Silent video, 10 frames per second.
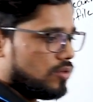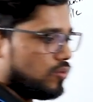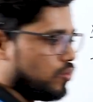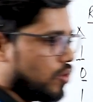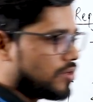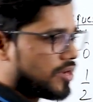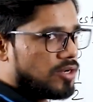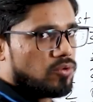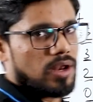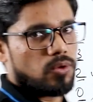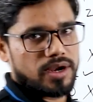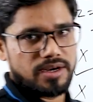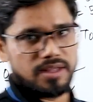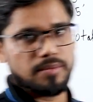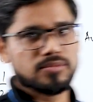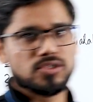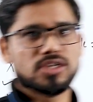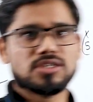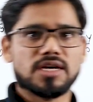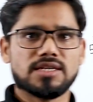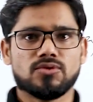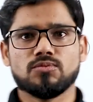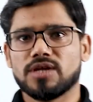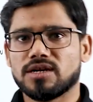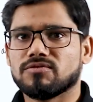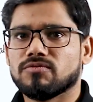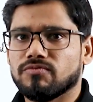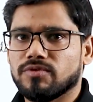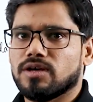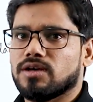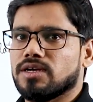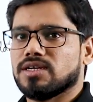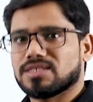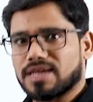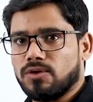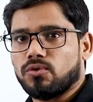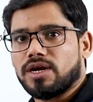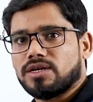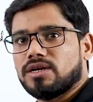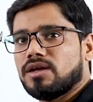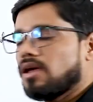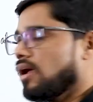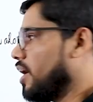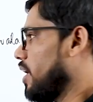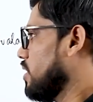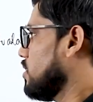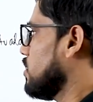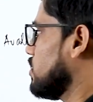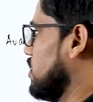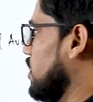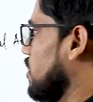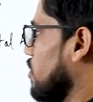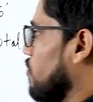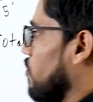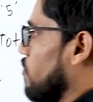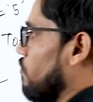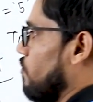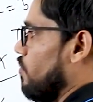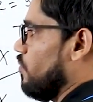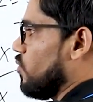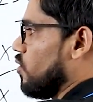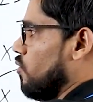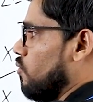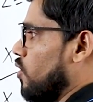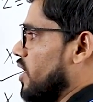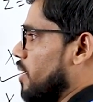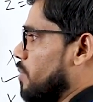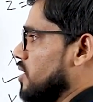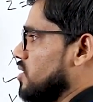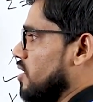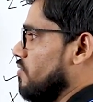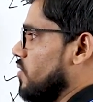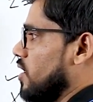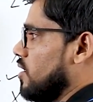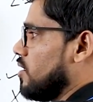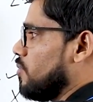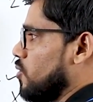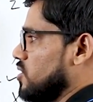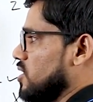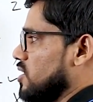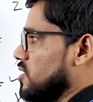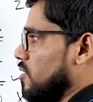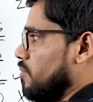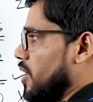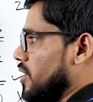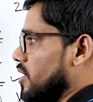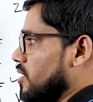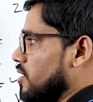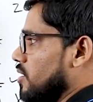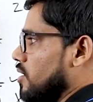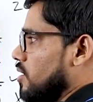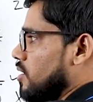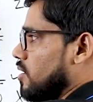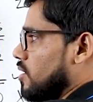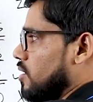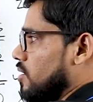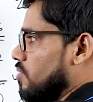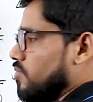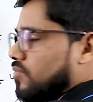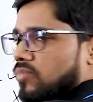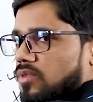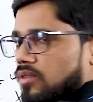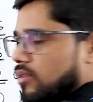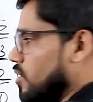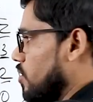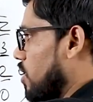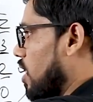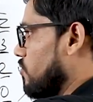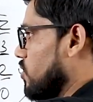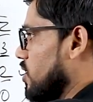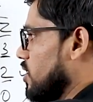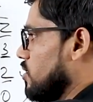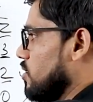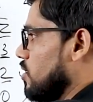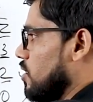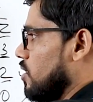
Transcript: do not try to allocate them. Just assume that it is allocated and see what happens if the process is completed. After that,